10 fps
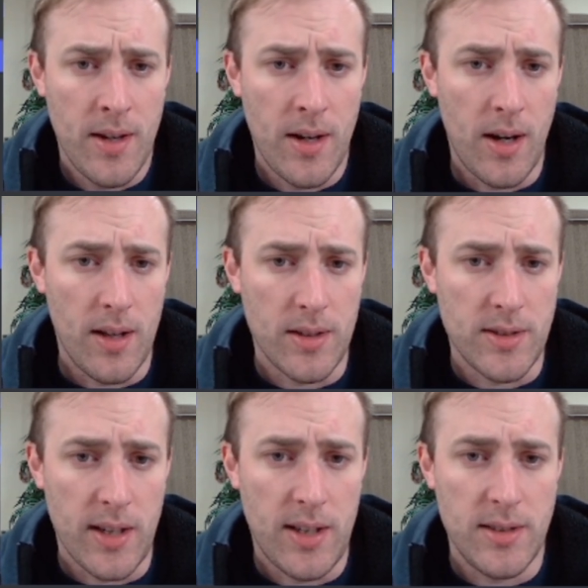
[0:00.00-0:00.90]
Looks
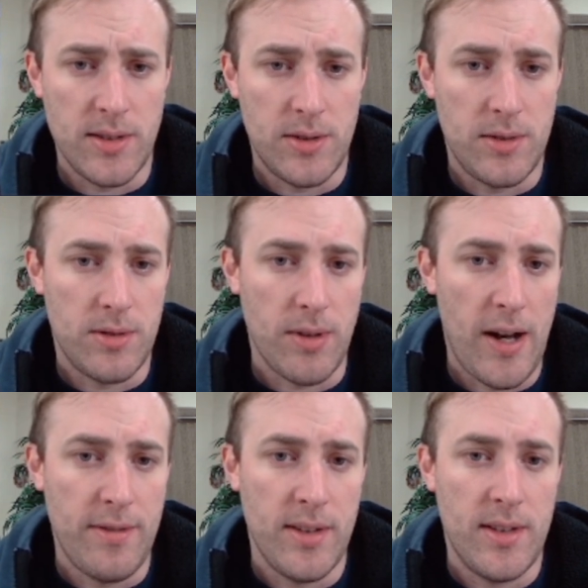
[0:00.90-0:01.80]
like he's
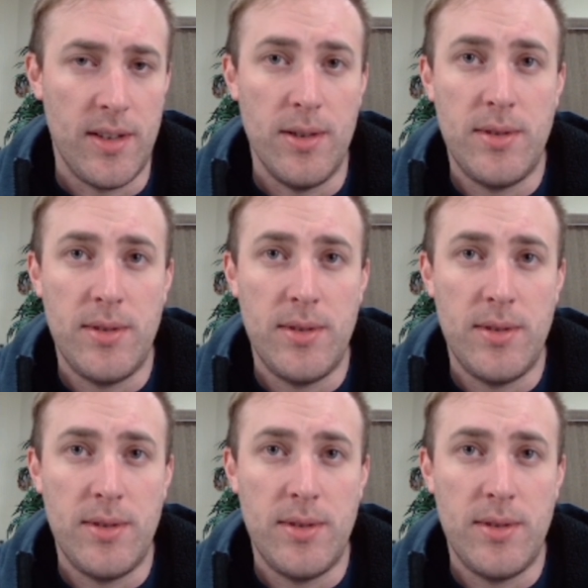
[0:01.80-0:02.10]
drafted the